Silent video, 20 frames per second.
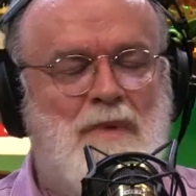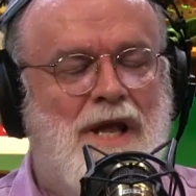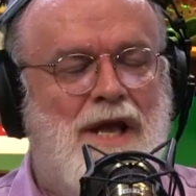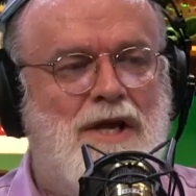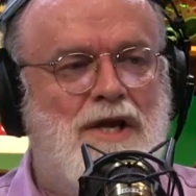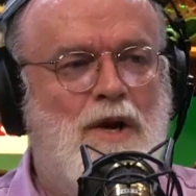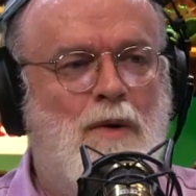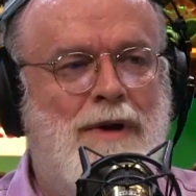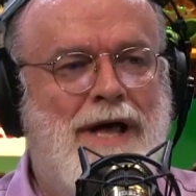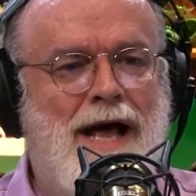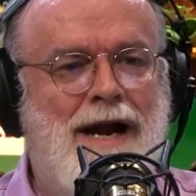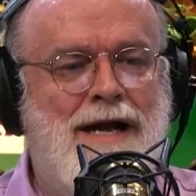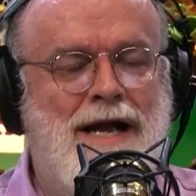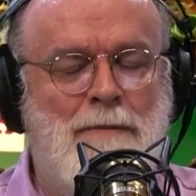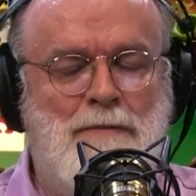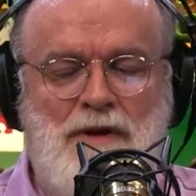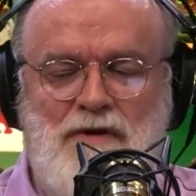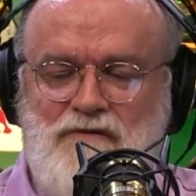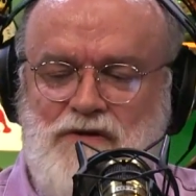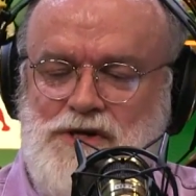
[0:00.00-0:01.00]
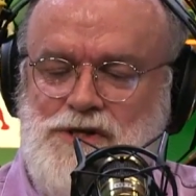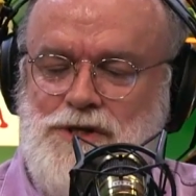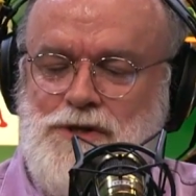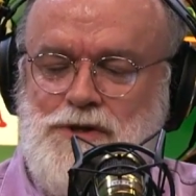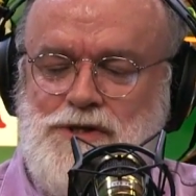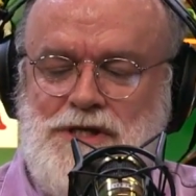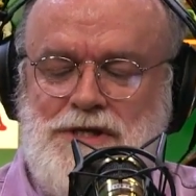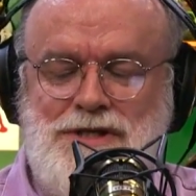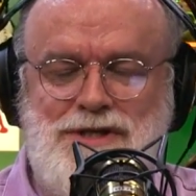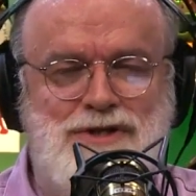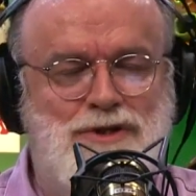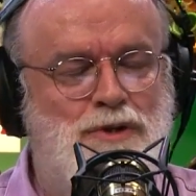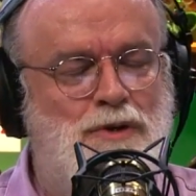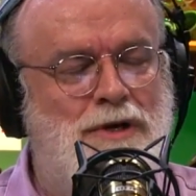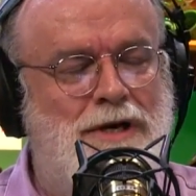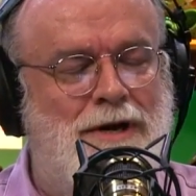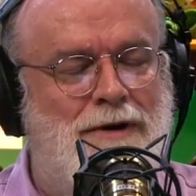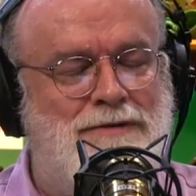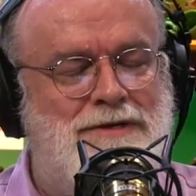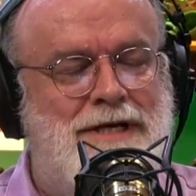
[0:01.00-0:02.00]
You know, we got a couple of visitors in the
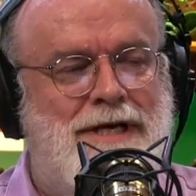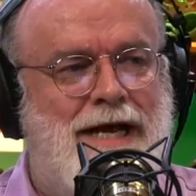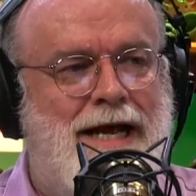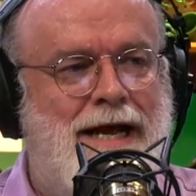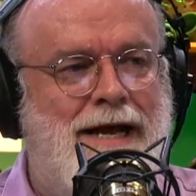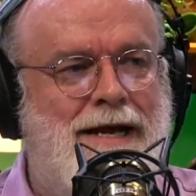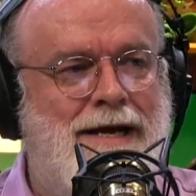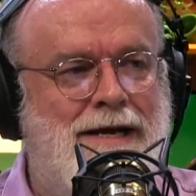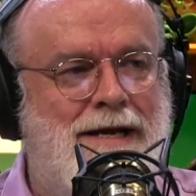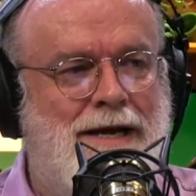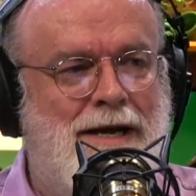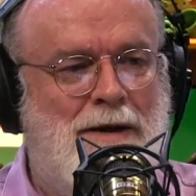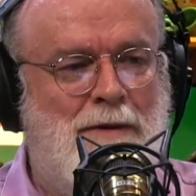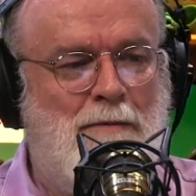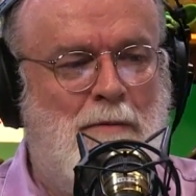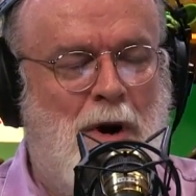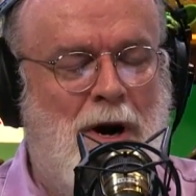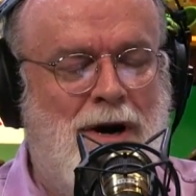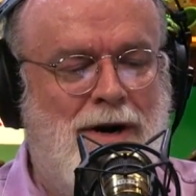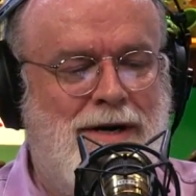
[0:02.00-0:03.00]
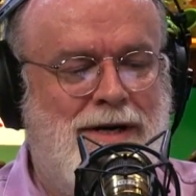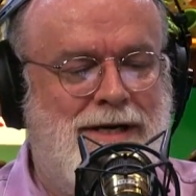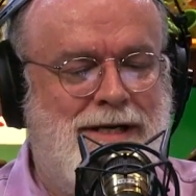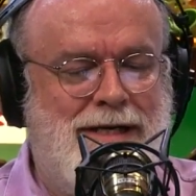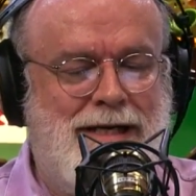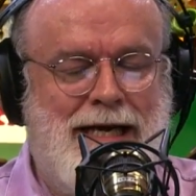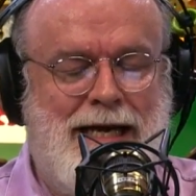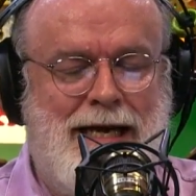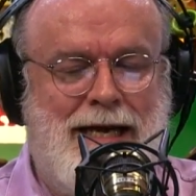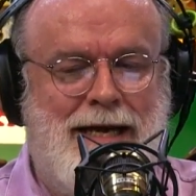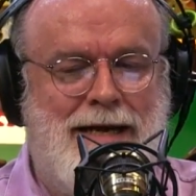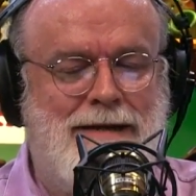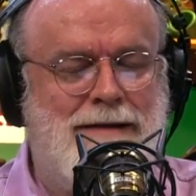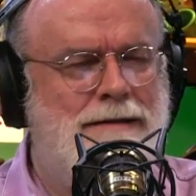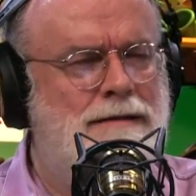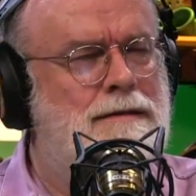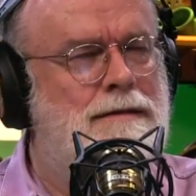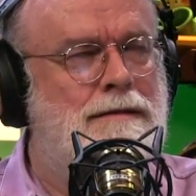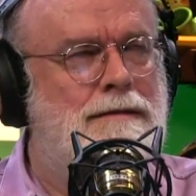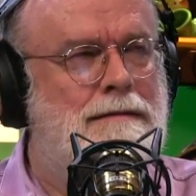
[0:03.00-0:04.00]
studio today, uh, Mark
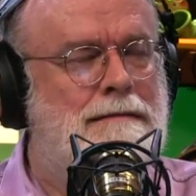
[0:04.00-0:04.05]
and